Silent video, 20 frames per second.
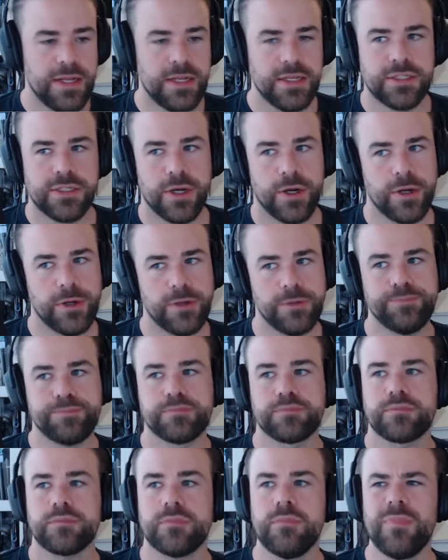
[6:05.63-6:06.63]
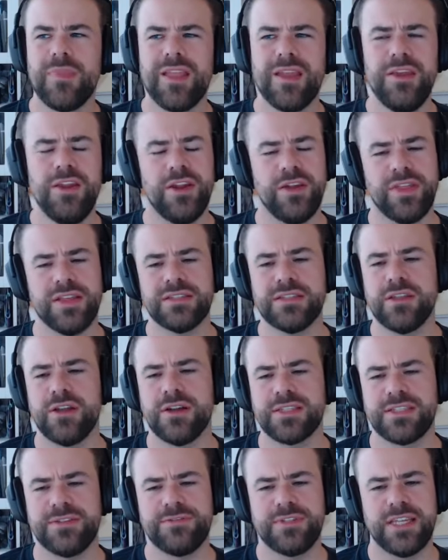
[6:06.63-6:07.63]
So, you know, there's
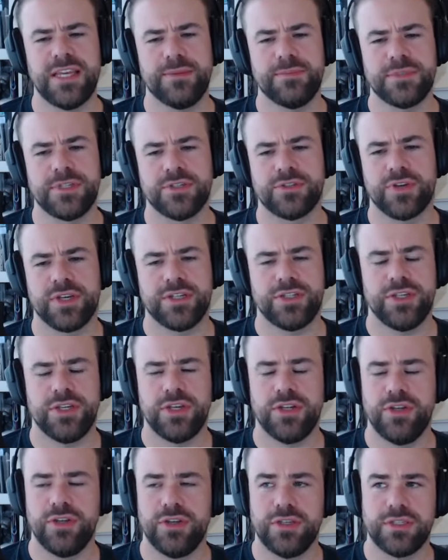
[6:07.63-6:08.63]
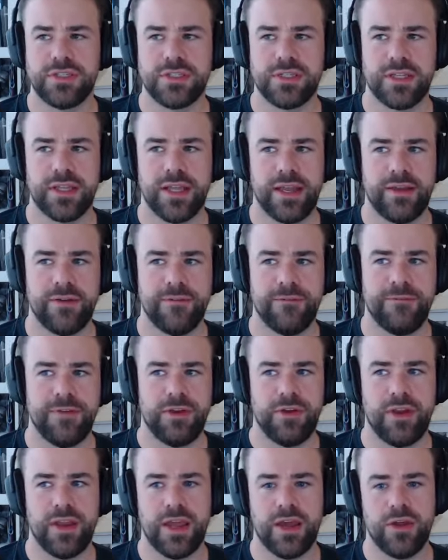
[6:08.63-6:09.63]
lots of tips and tricks you can use to like
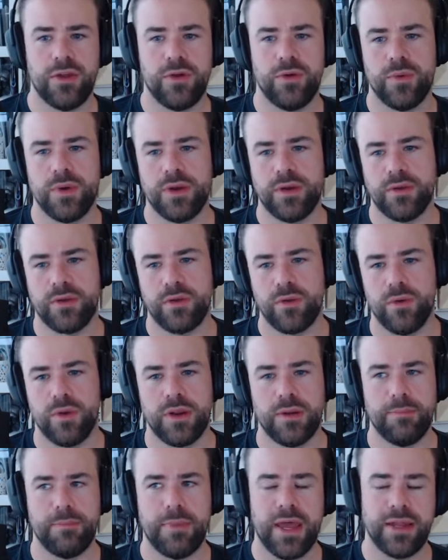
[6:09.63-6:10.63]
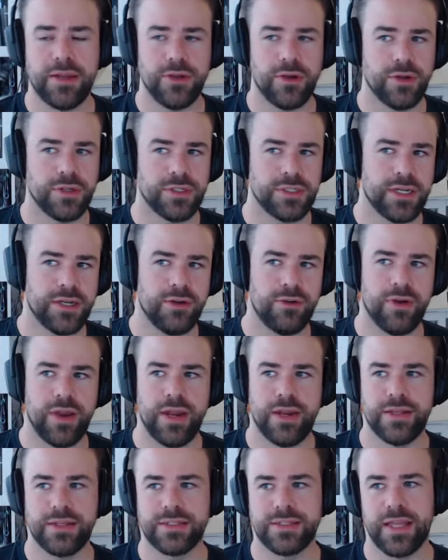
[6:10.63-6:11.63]
figuring out who are good and bad content
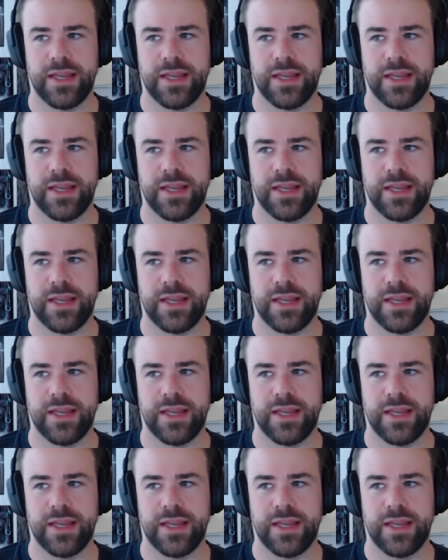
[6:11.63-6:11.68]
creators.